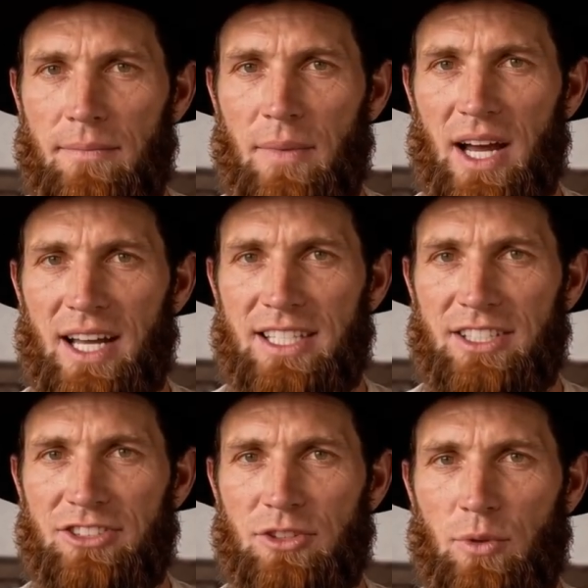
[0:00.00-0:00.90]
Behind
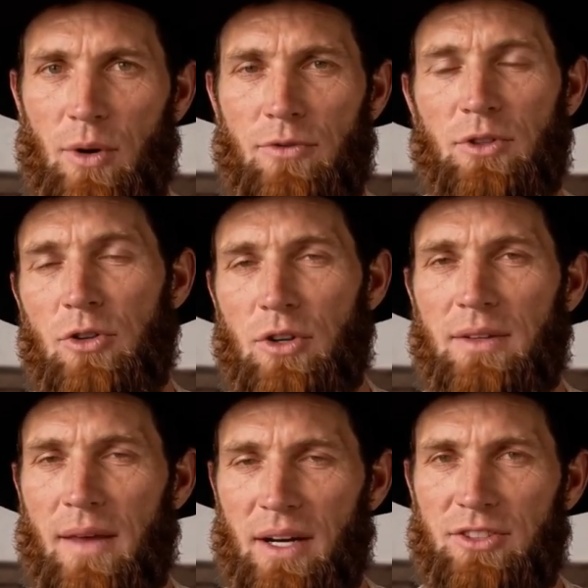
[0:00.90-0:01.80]
it is the pump
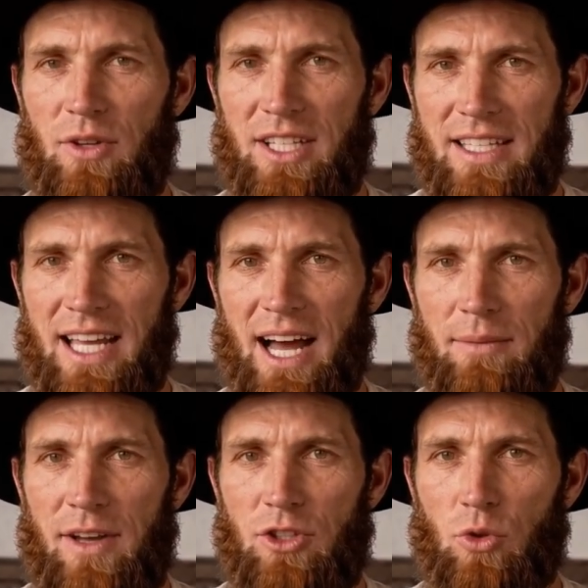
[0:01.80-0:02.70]
filter, a threaded
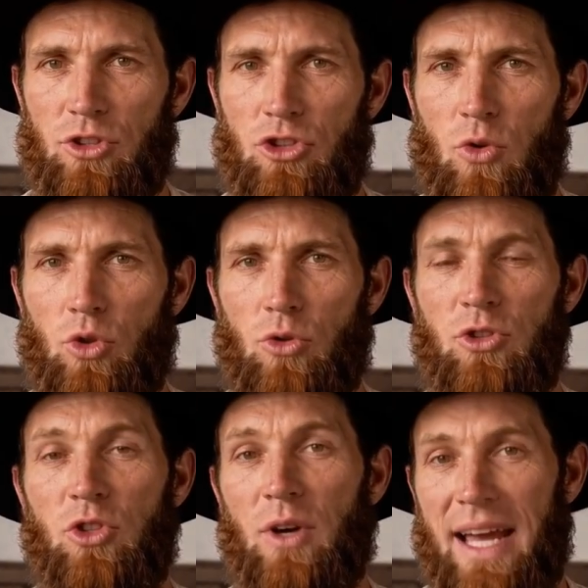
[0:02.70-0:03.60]
cap that you unscrew
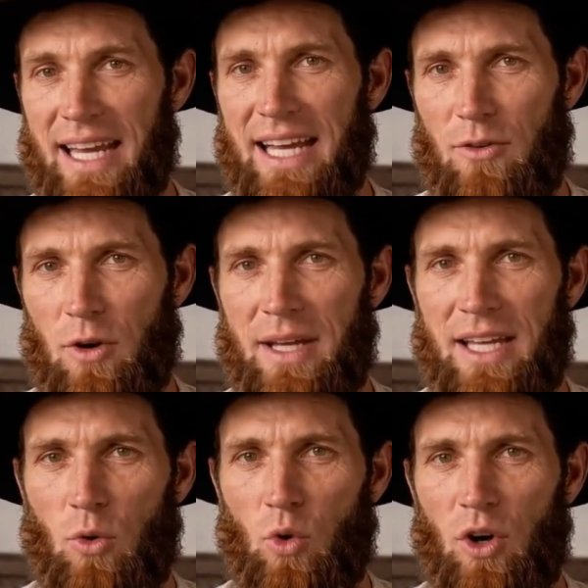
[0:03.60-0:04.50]
to drain any
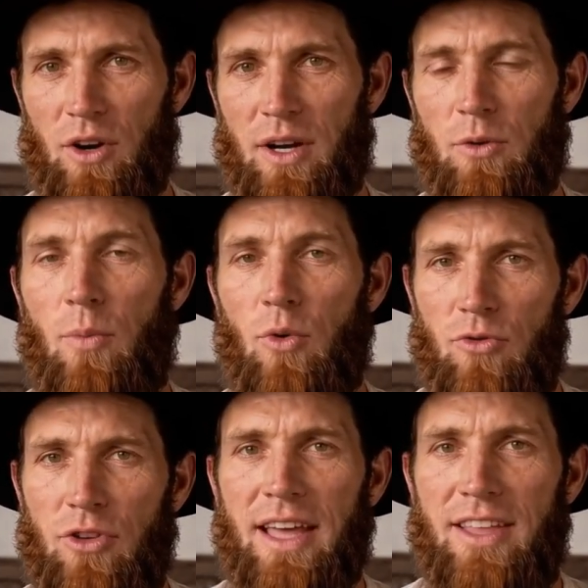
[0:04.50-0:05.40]
remaining water and
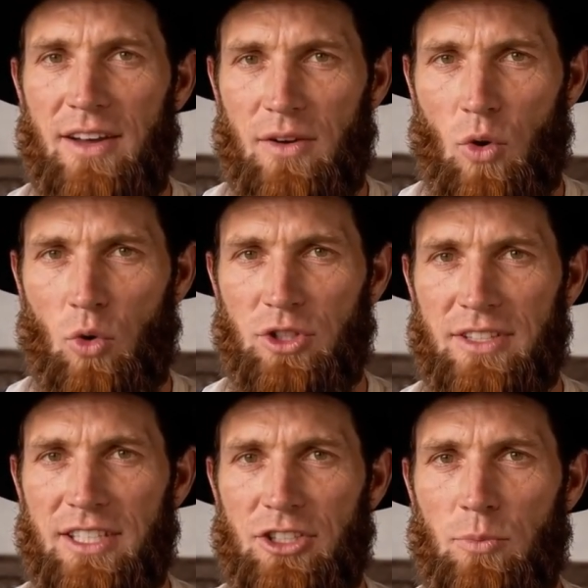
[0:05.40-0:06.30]
remove lint,
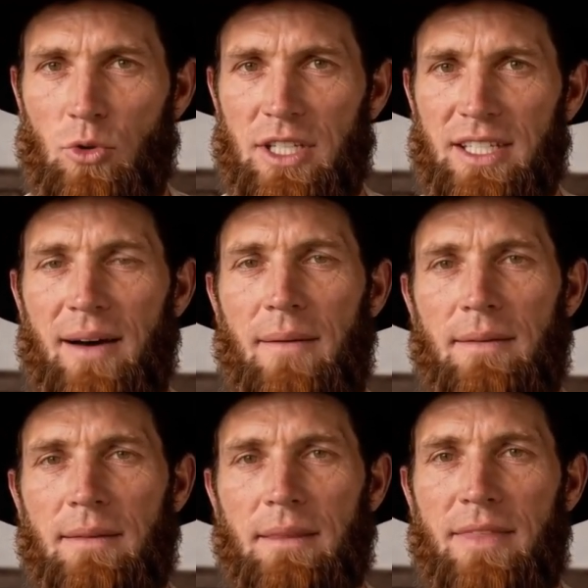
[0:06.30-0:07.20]
coins, and debris.
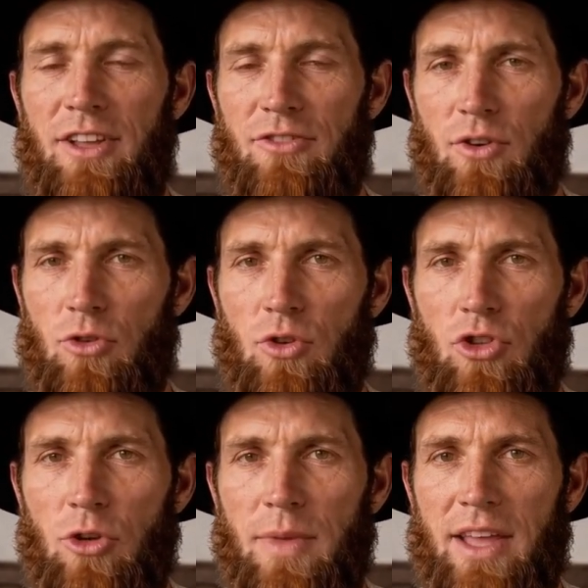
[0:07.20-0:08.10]
This filter
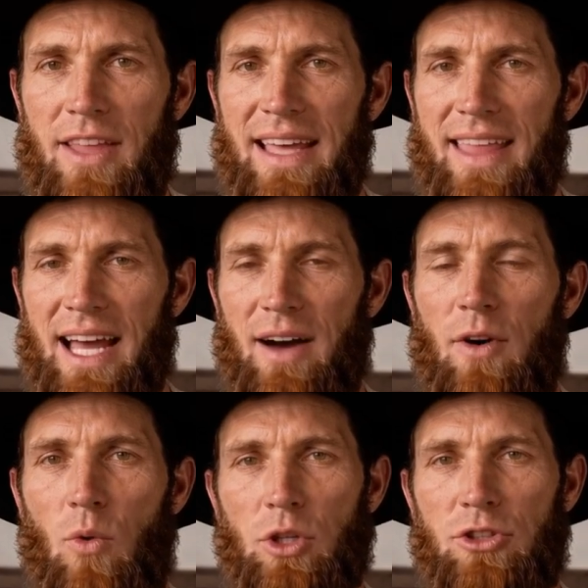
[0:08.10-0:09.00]
should be cleaned
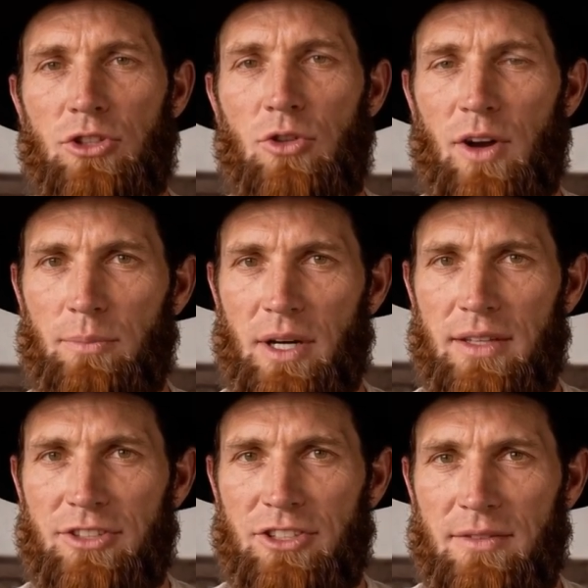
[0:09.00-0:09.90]
every 1 to 3
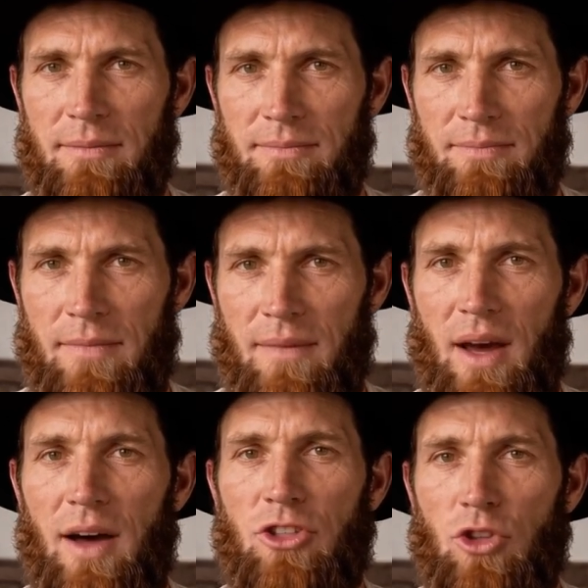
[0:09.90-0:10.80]
months.
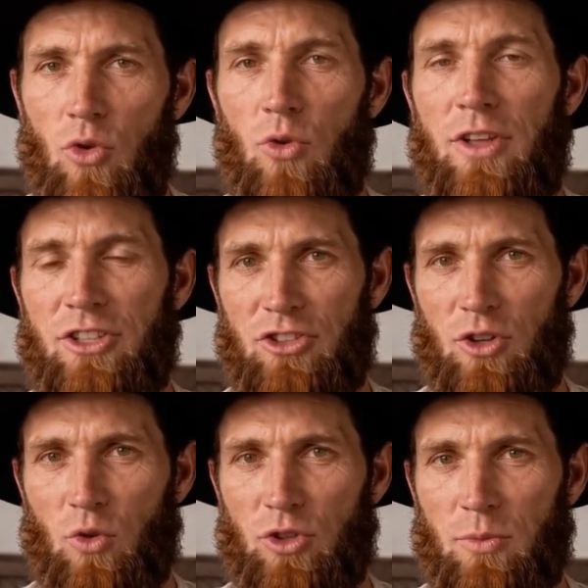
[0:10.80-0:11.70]
Unscrew it
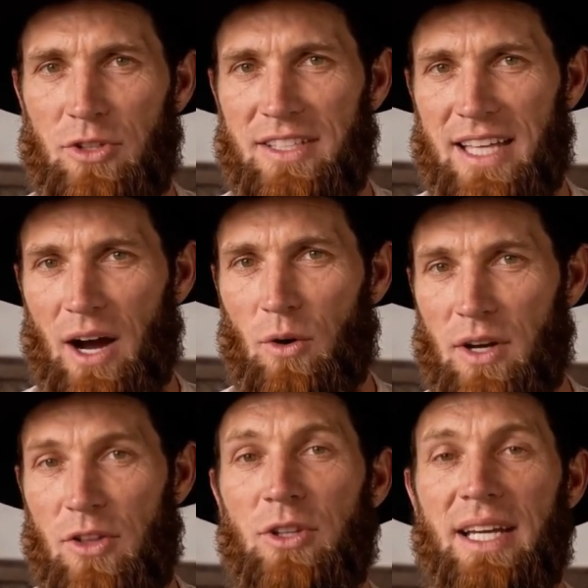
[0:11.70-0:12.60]
slowly with a towel
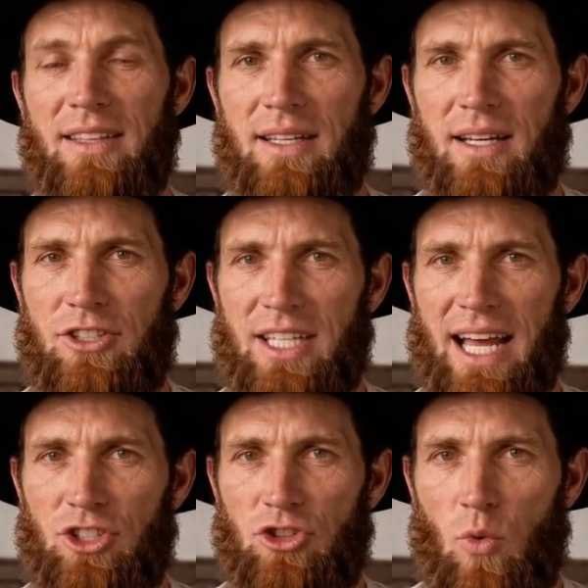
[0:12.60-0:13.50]
underneath to
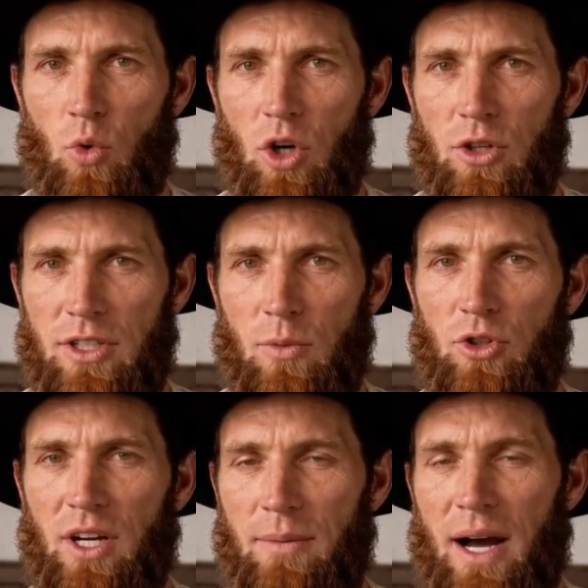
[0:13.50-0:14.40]
catch the water that will
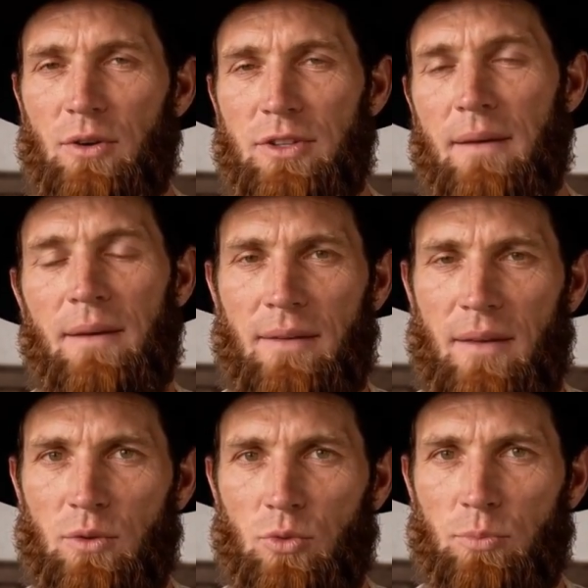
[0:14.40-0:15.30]
come out.
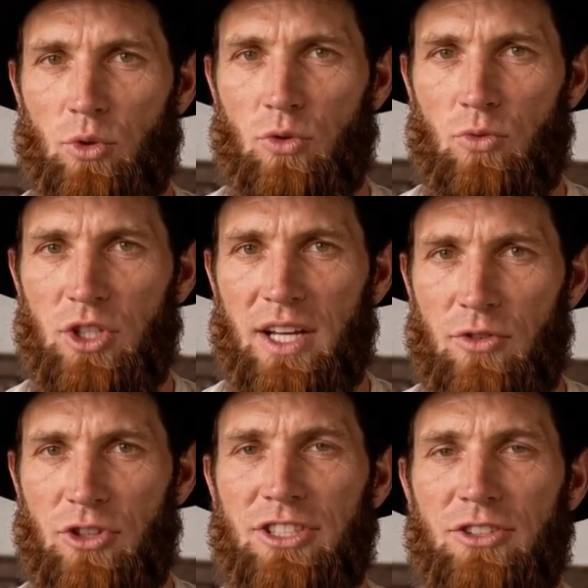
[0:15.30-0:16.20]
Remove
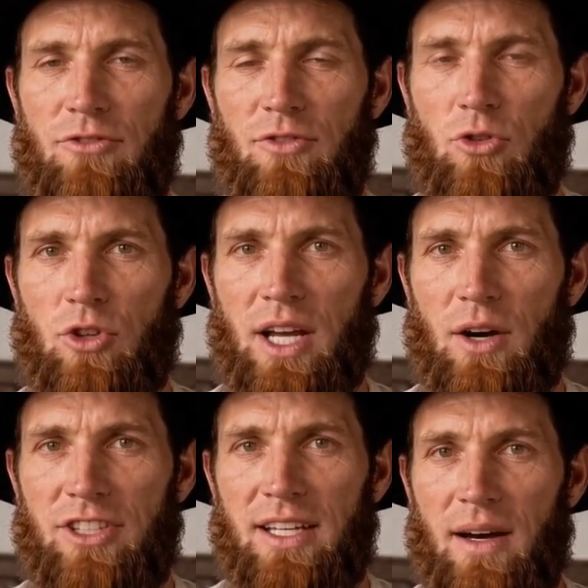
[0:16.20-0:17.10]
whatever is in the filter
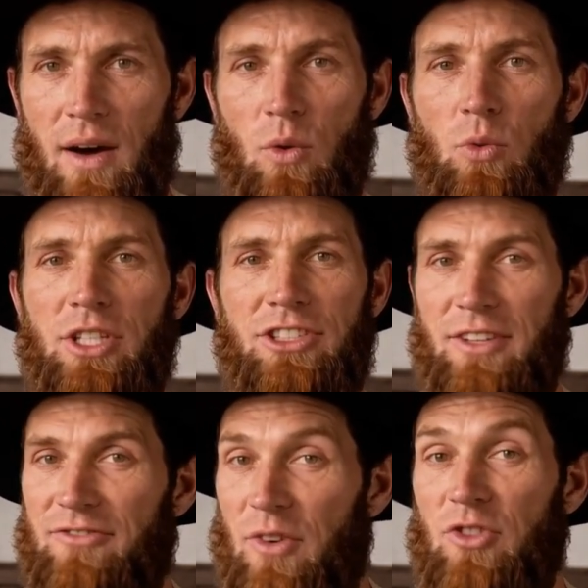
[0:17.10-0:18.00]
housing, rinse
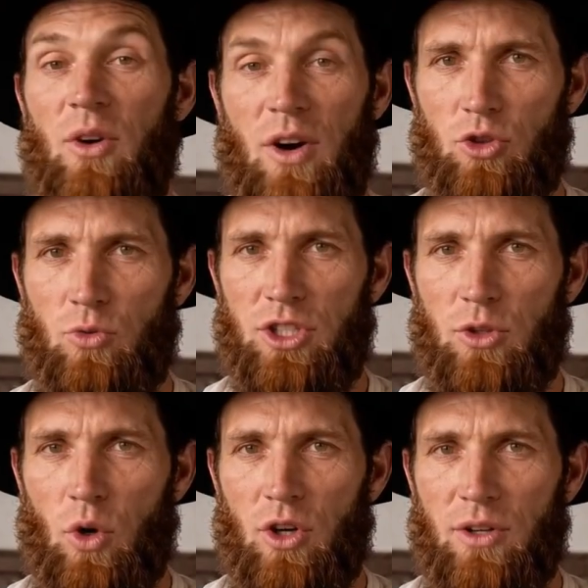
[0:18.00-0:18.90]
the filter under
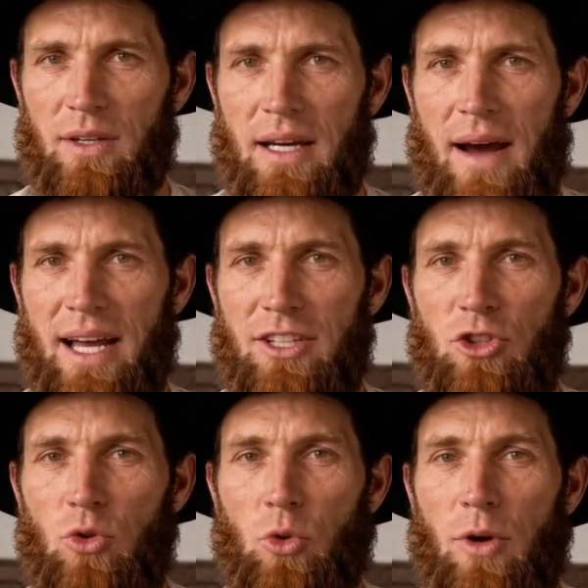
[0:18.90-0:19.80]
running water, and
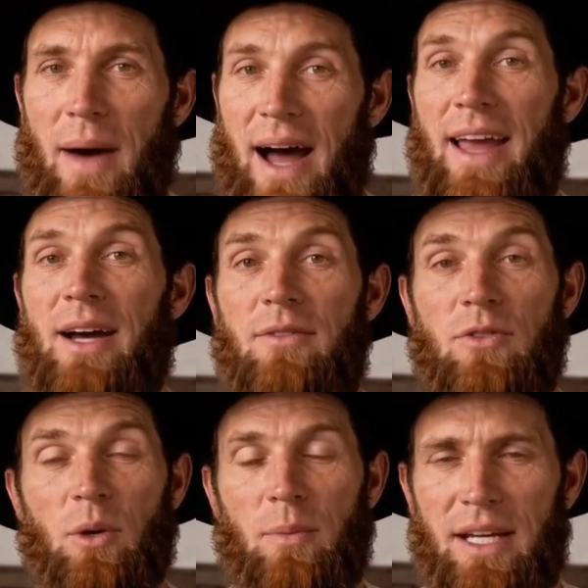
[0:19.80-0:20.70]
screw it back in
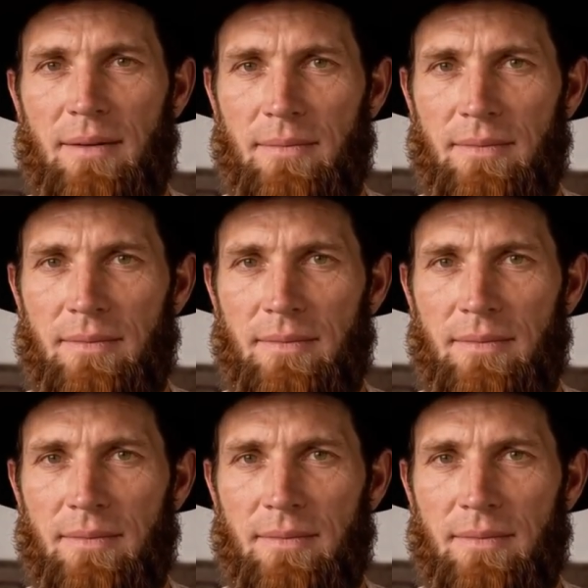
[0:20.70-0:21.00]
firmly.